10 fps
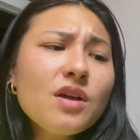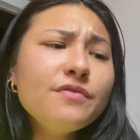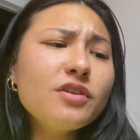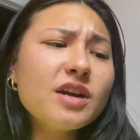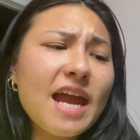
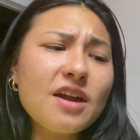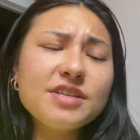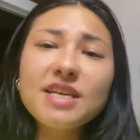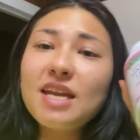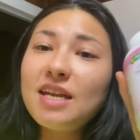for hair,
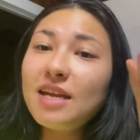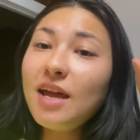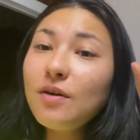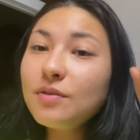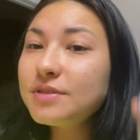skin, and
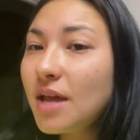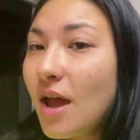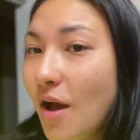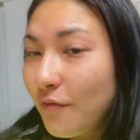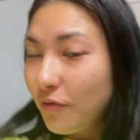nails
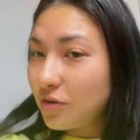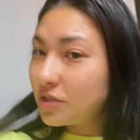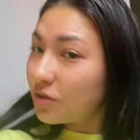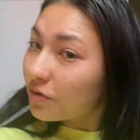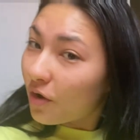
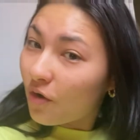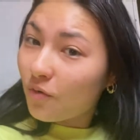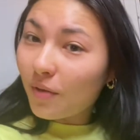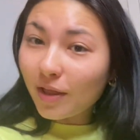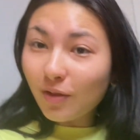to
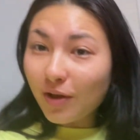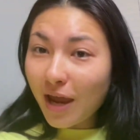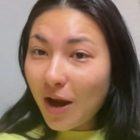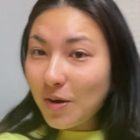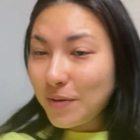grow my long
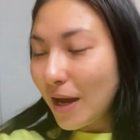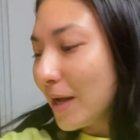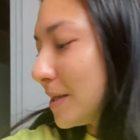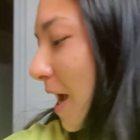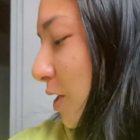hair
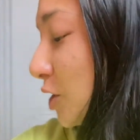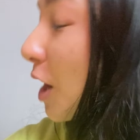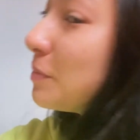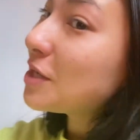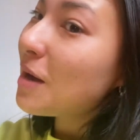because I
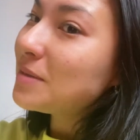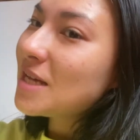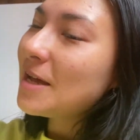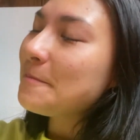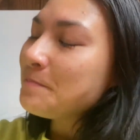chopped
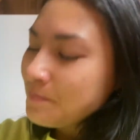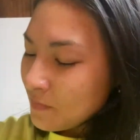it.